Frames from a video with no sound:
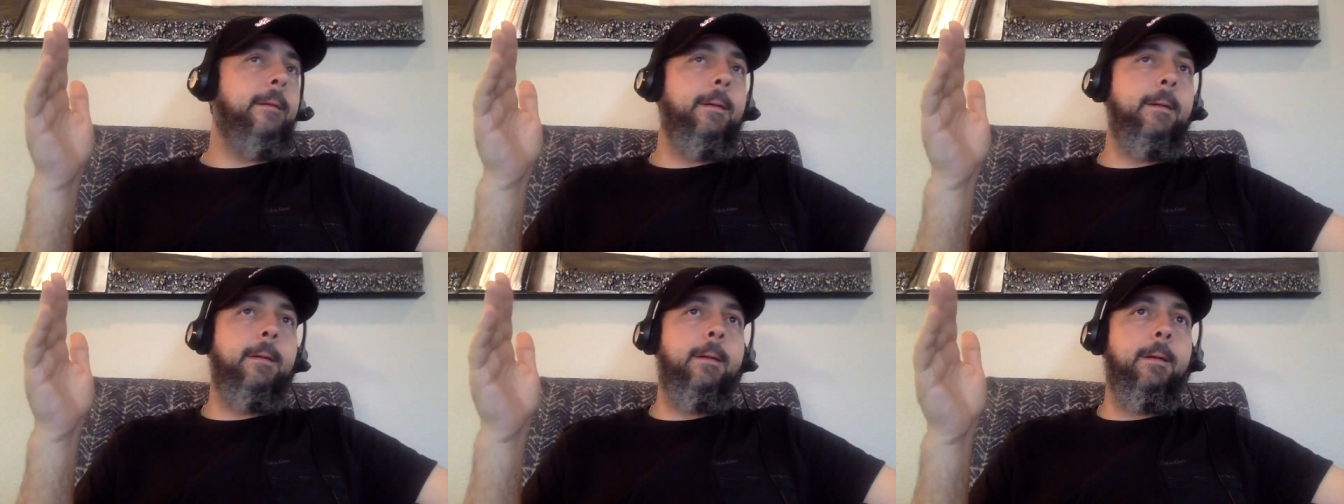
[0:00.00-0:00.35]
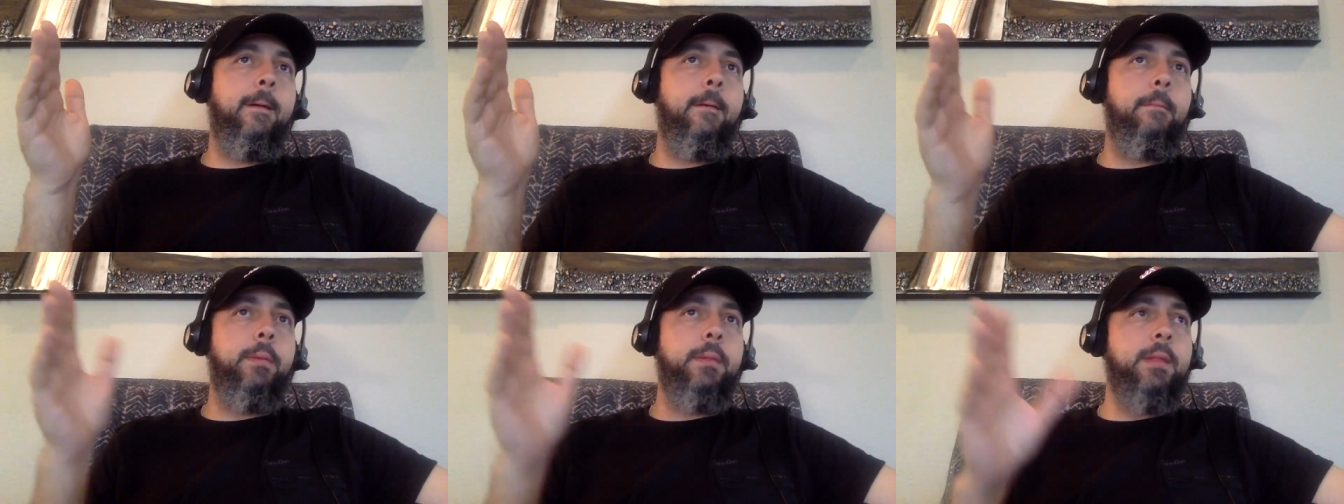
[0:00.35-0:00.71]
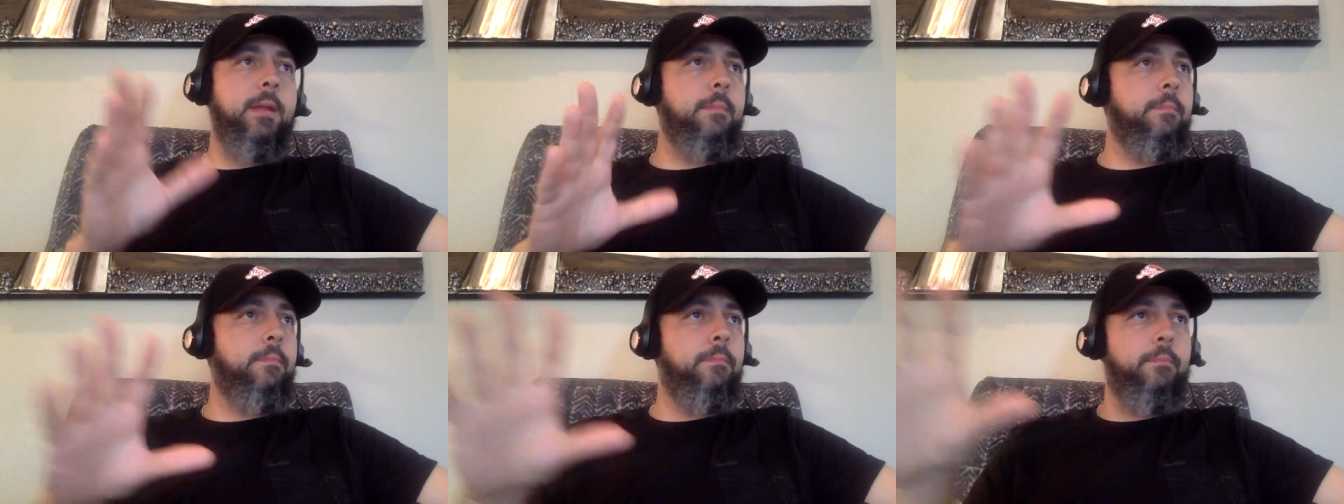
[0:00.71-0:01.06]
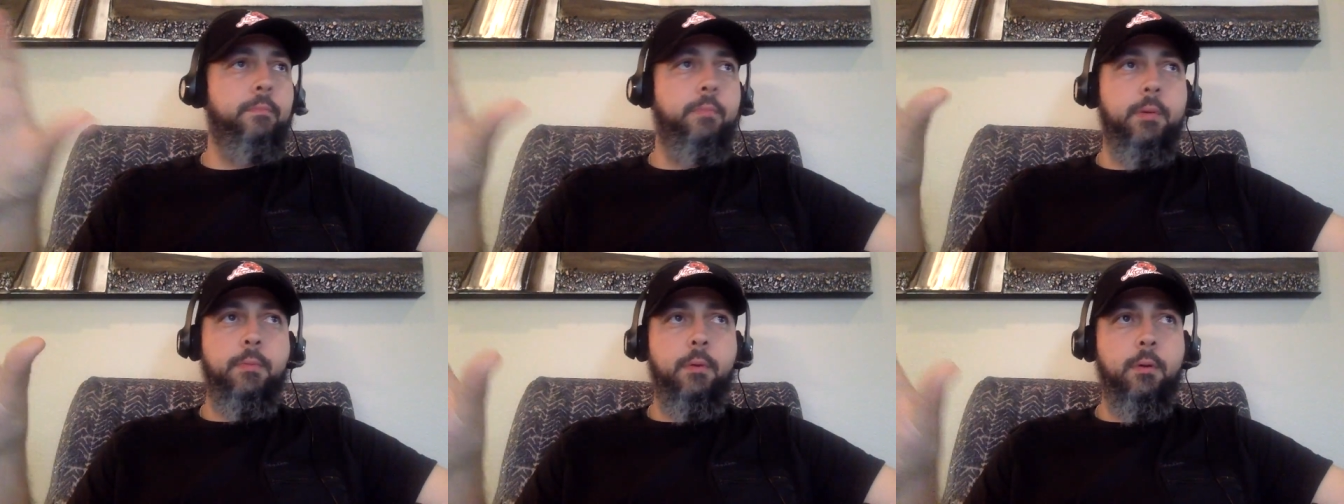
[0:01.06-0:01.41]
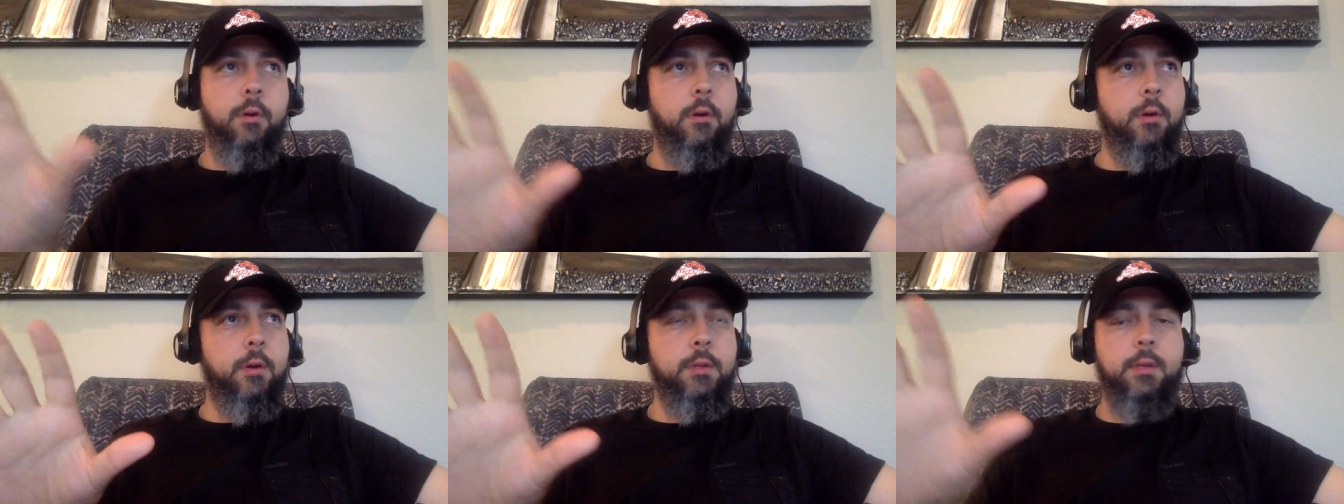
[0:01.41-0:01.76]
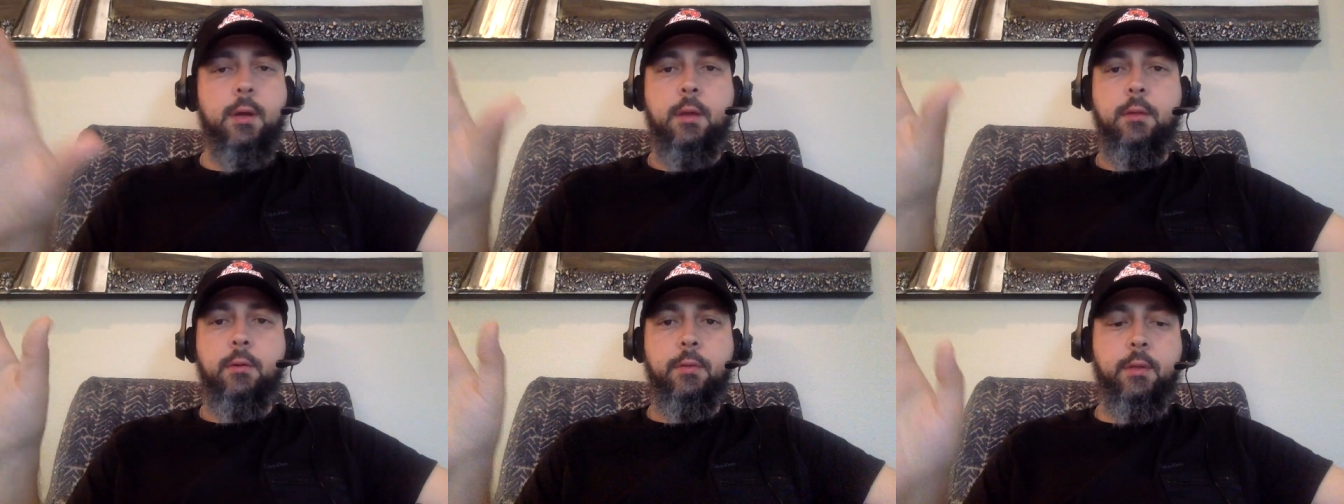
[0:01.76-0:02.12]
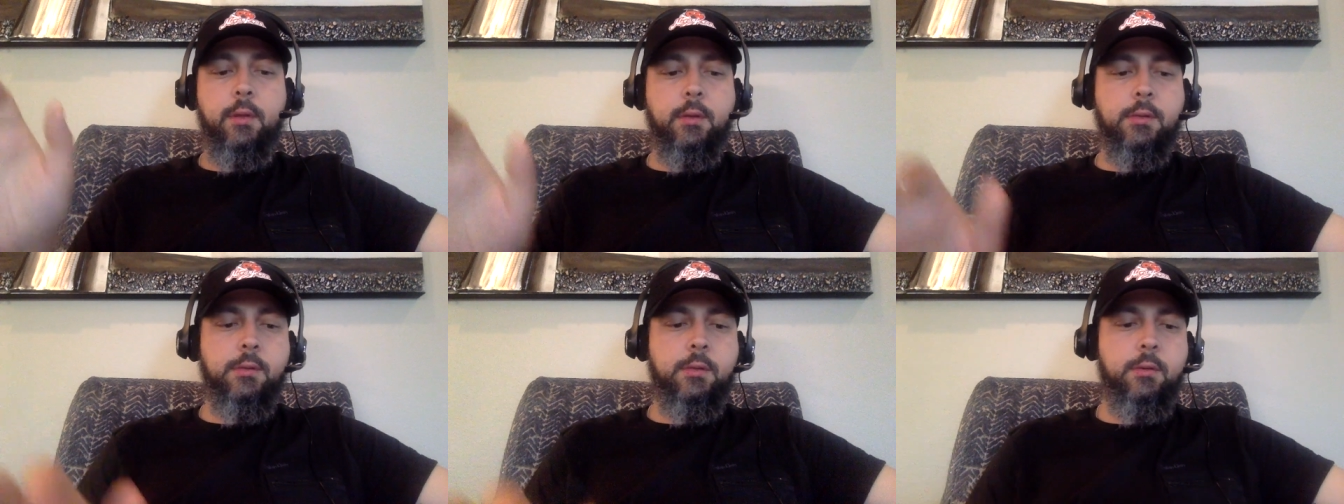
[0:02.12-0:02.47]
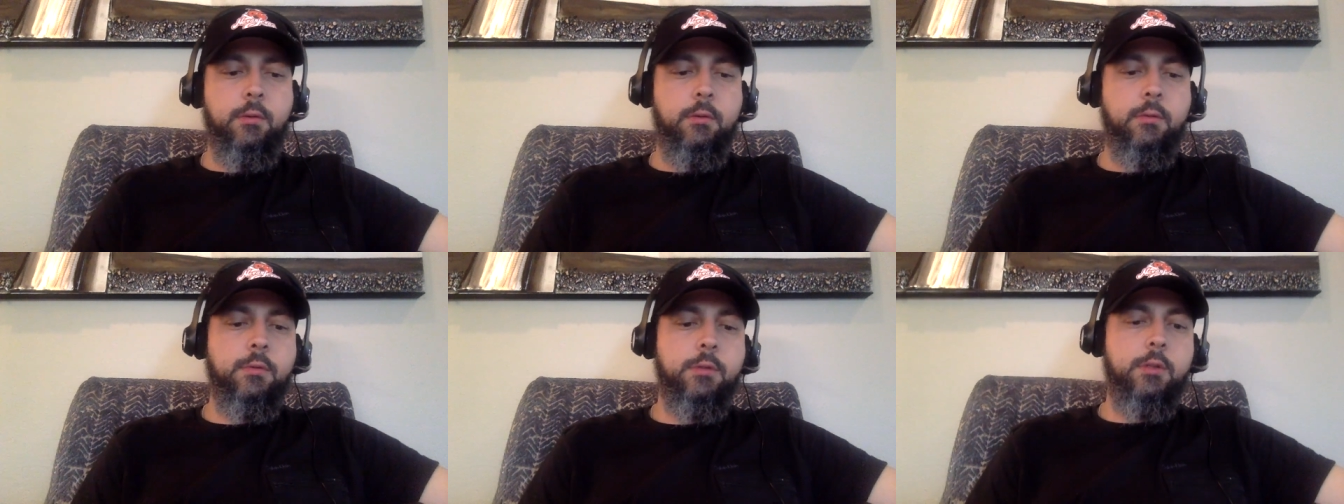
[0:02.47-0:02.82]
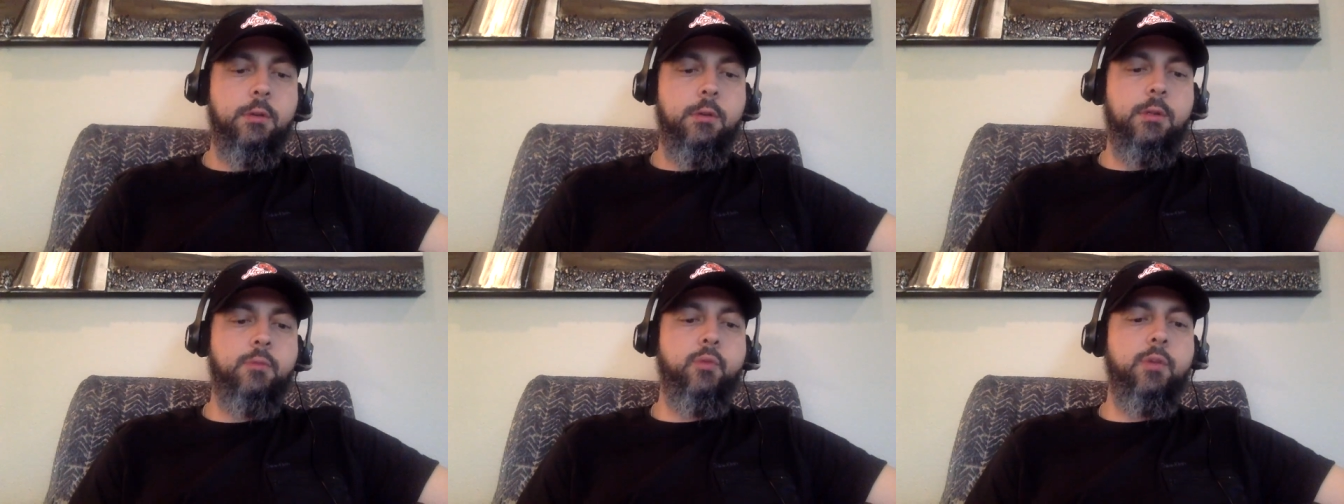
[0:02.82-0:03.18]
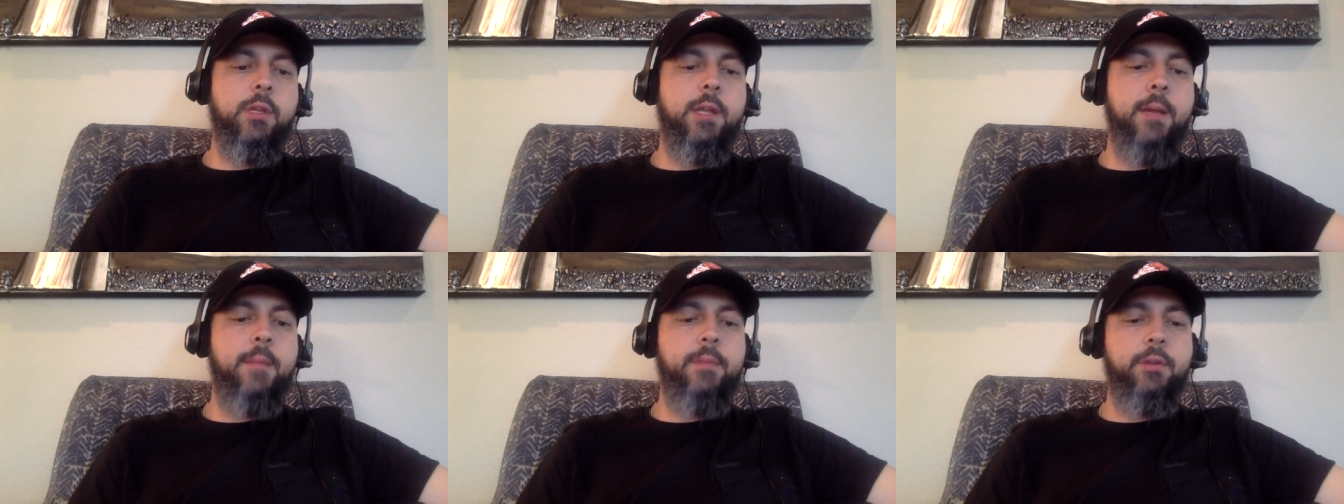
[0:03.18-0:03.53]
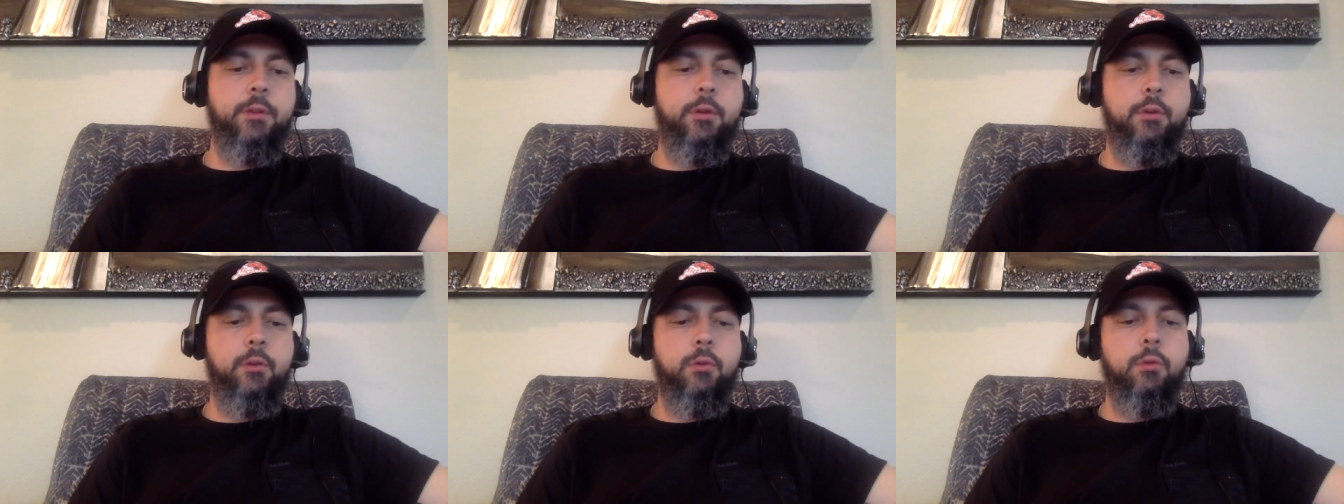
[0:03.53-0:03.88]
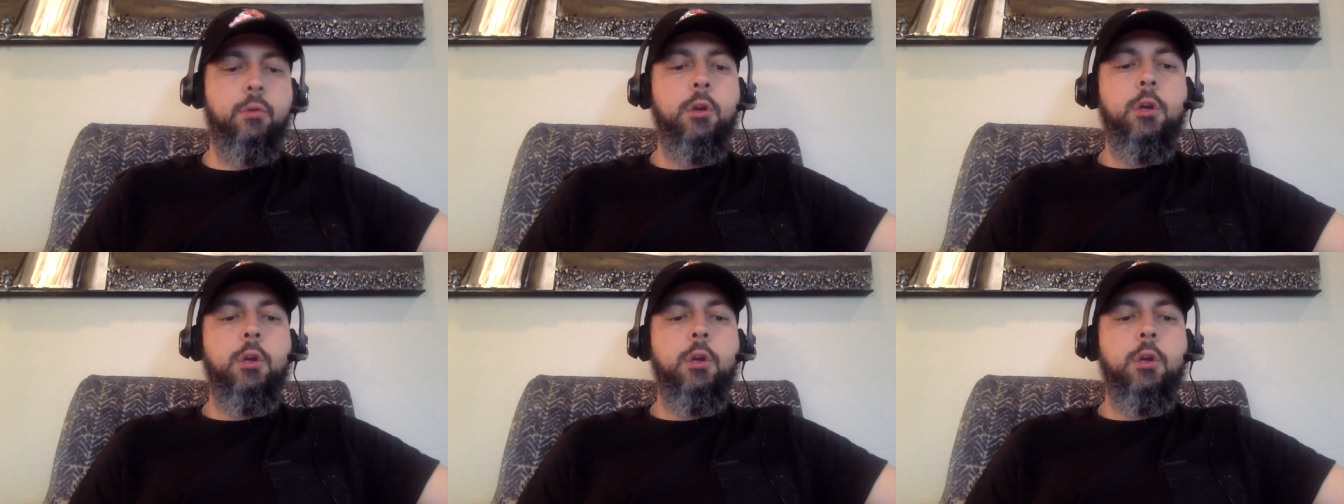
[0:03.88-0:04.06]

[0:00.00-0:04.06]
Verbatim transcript: uh, but then people go into other things too, so it's really up to you.